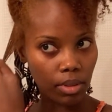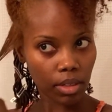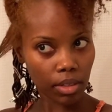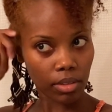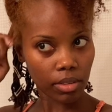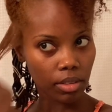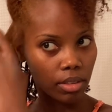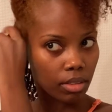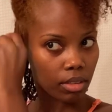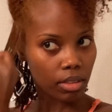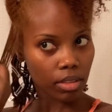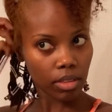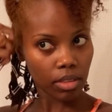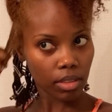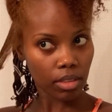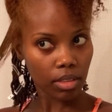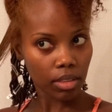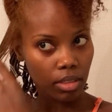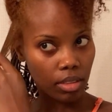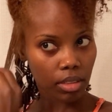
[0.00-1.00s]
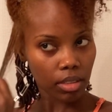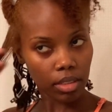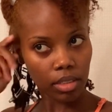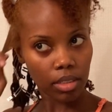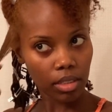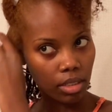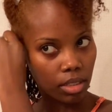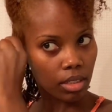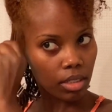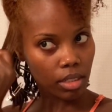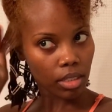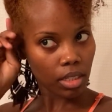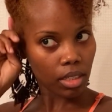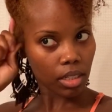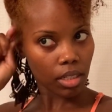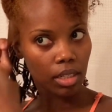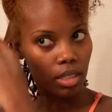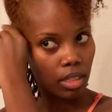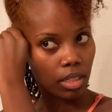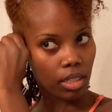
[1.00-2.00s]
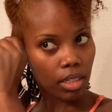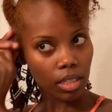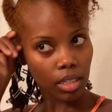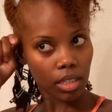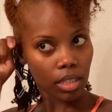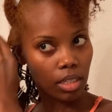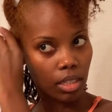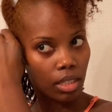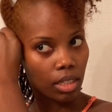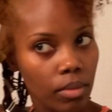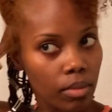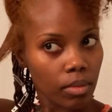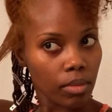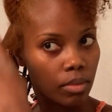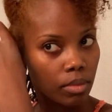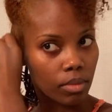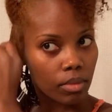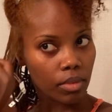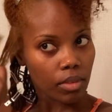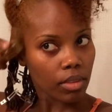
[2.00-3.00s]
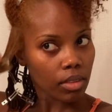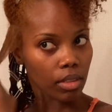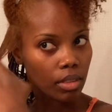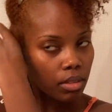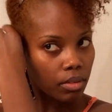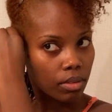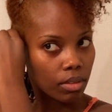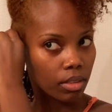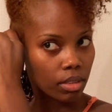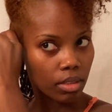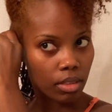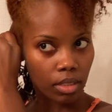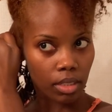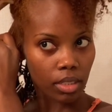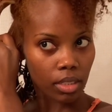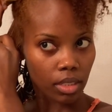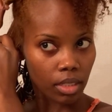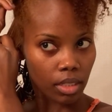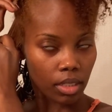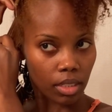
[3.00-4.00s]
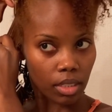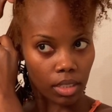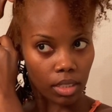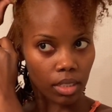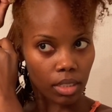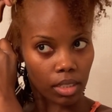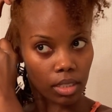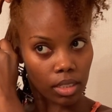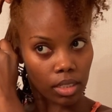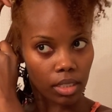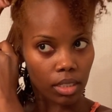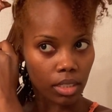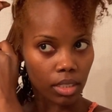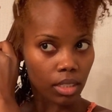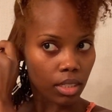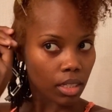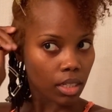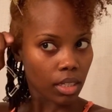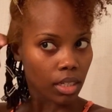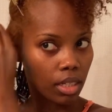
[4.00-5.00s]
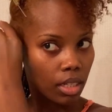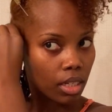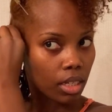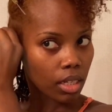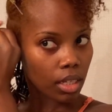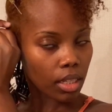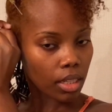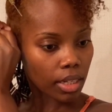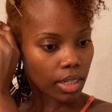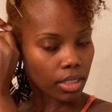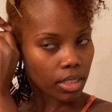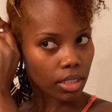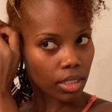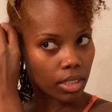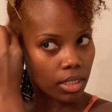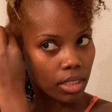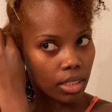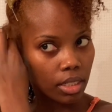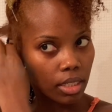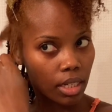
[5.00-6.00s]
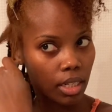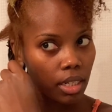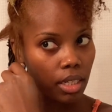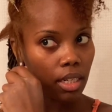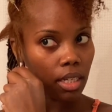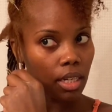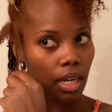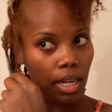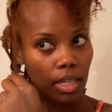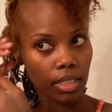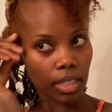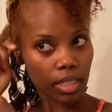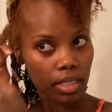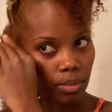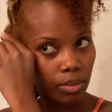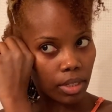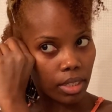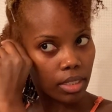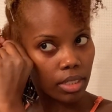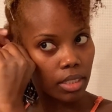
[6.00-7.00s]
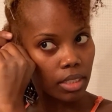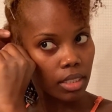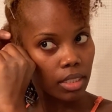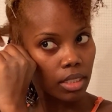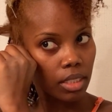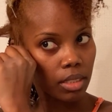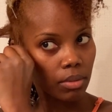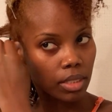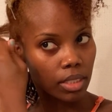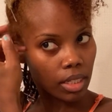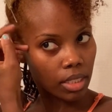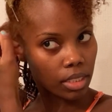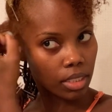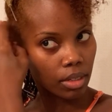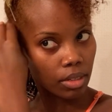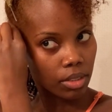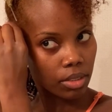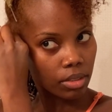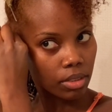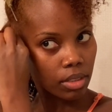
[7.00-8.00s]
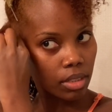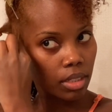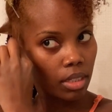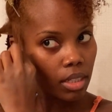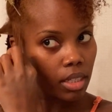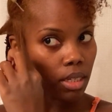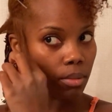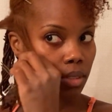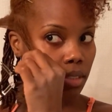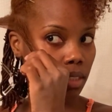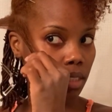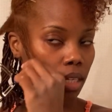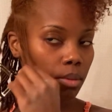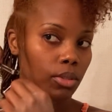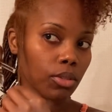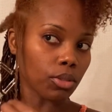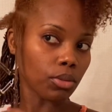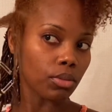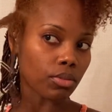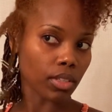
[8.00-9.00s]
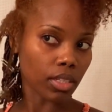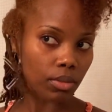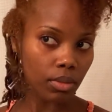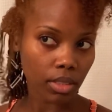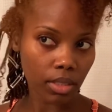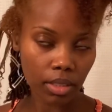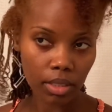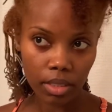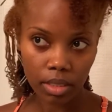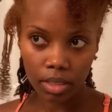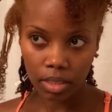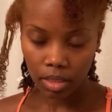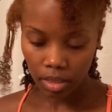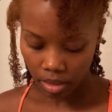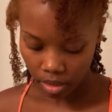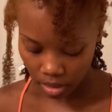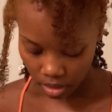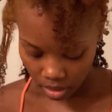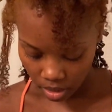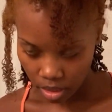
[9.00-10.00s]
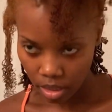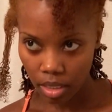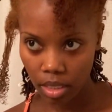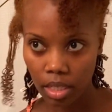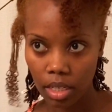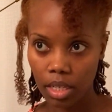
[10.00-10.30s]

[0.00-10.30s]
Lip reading: for the slipperiness, and then you will add the gel, and make sure you're combing it out as well, so keep it tangle free and the coils won't matter.